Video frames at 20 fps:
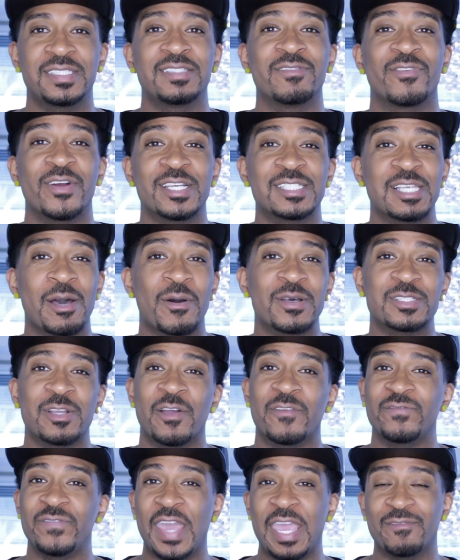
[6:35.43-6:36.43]
Rizzo is
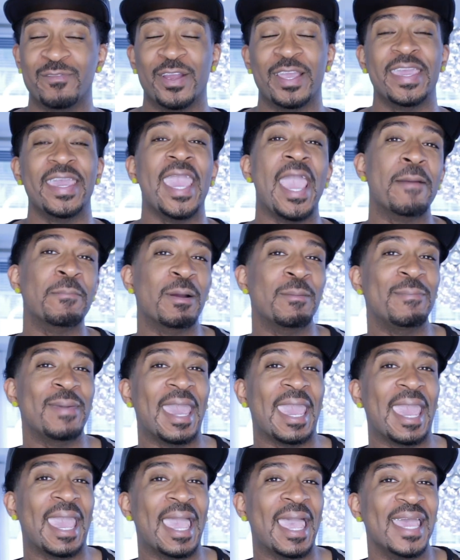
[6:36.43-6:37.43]
her favorite
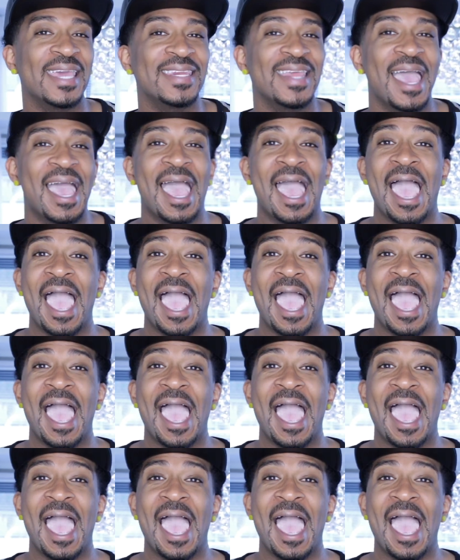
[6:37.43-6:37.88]
cameraman.